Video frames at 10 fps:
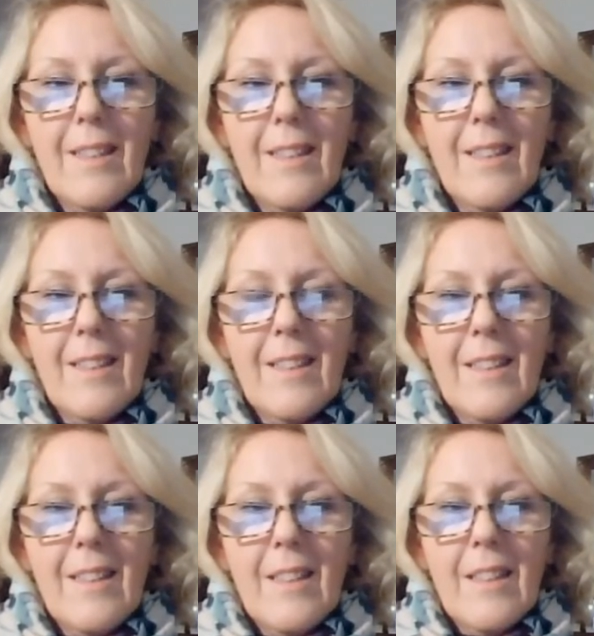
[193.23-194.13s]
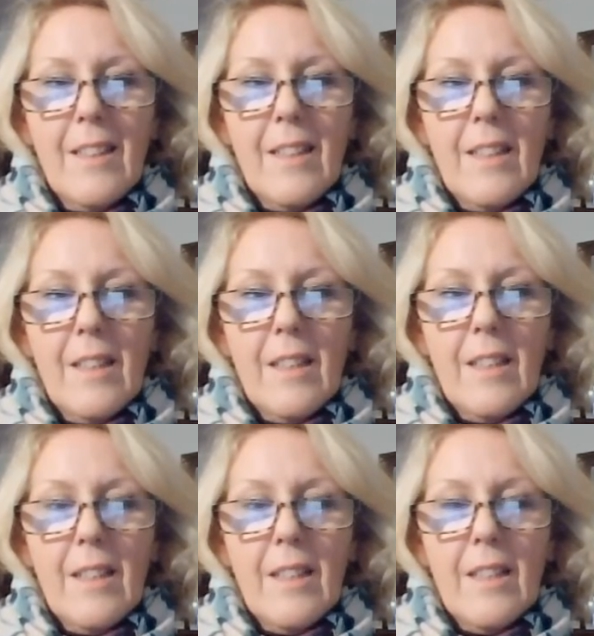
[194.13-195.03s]

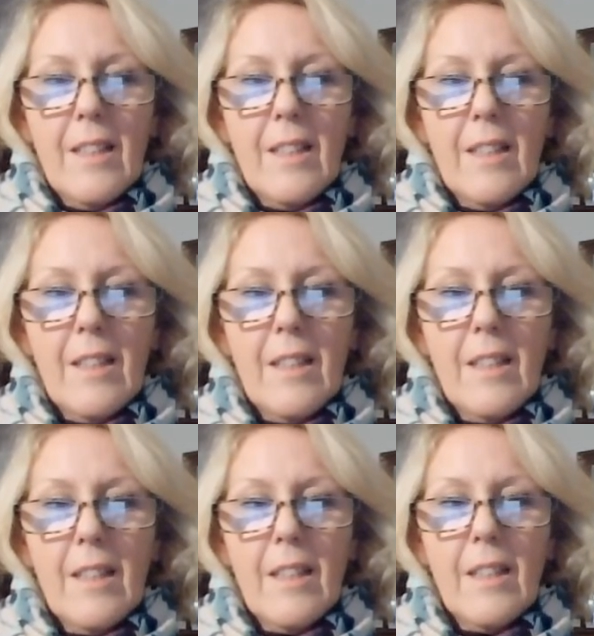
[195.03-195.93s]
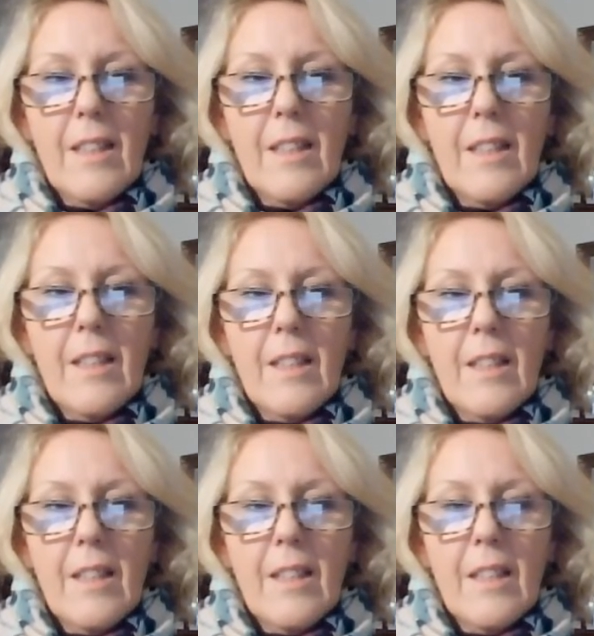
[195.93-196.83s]

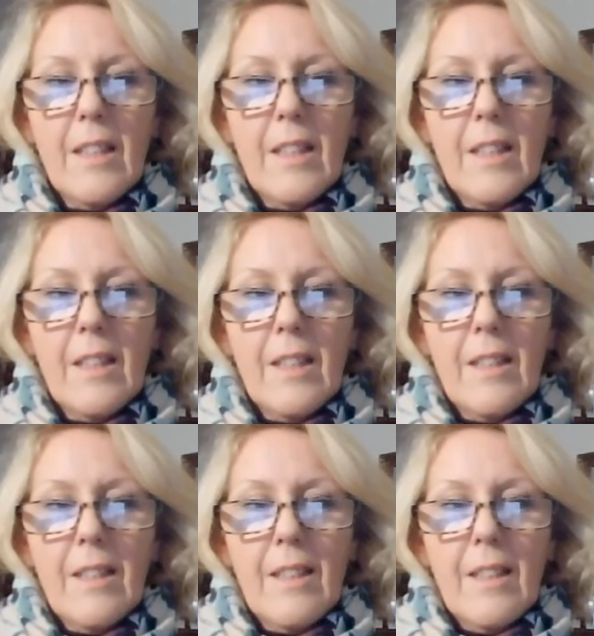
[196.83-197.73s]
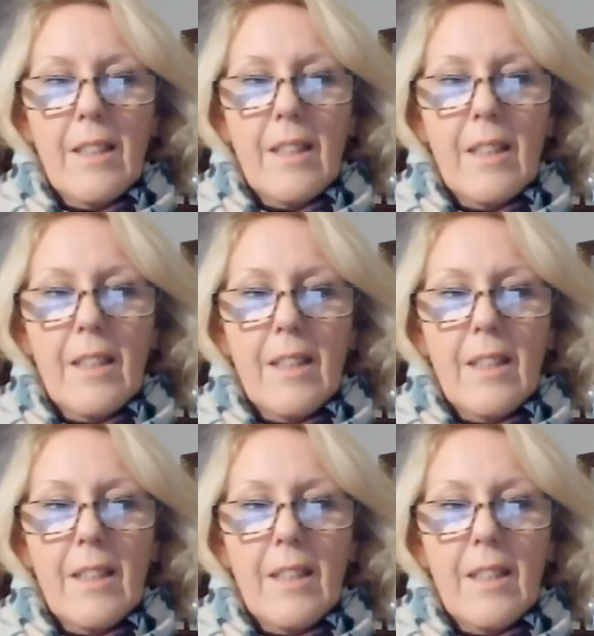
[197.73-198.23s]
[no speech]